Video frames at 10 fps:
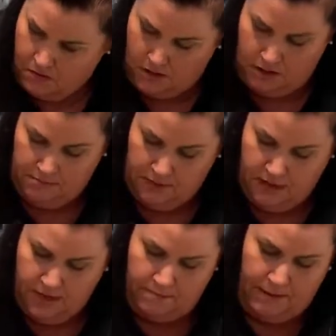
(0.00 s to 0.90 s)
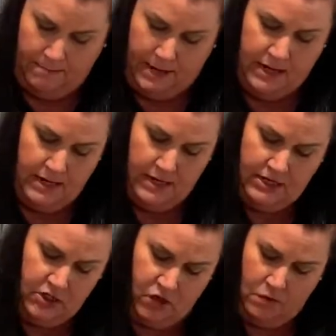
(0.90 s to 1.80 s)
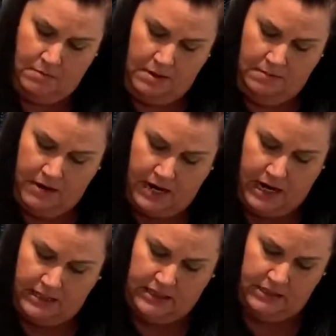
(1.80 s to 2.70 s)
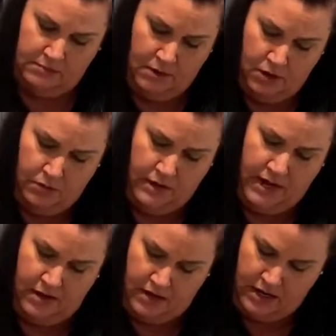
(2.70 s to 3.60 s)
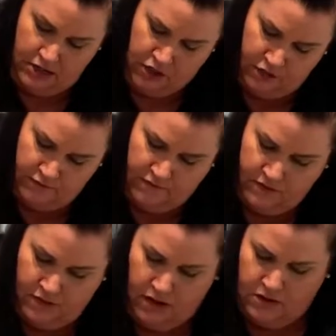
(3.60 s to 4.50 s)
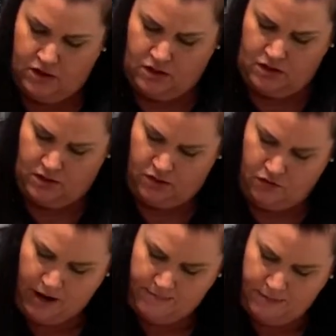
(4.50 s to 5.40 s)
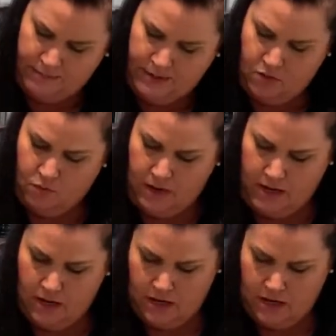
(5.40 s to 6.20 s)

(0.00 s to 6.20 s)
And I'm looking at my baking dish going, maybe I got the smaller one out and I should have grabbed the bigger one.